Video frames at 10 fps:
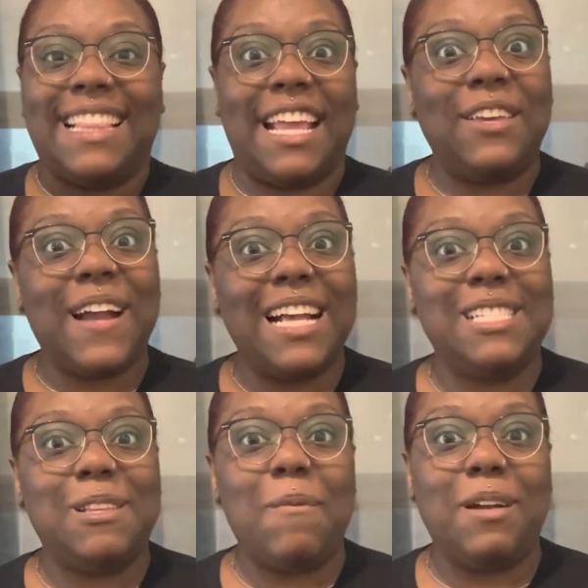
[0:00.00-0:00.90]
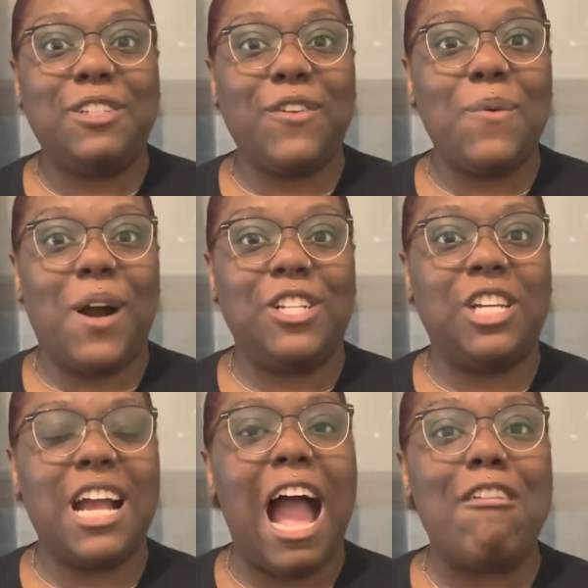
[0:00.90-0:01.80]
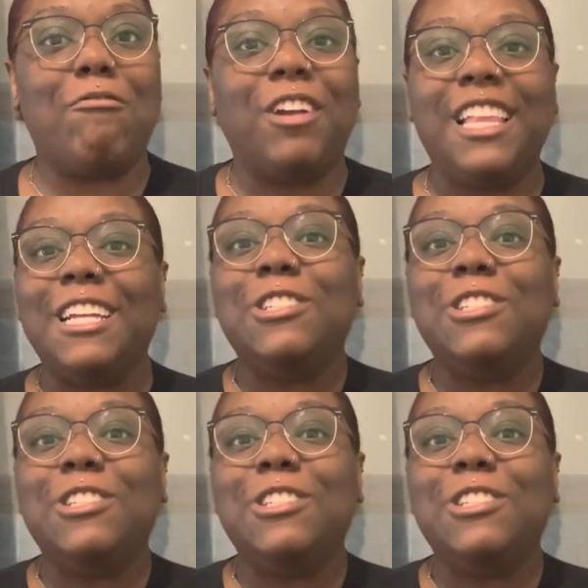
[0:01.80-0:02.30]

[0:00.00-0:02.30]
Thank you guys so much for watching. I really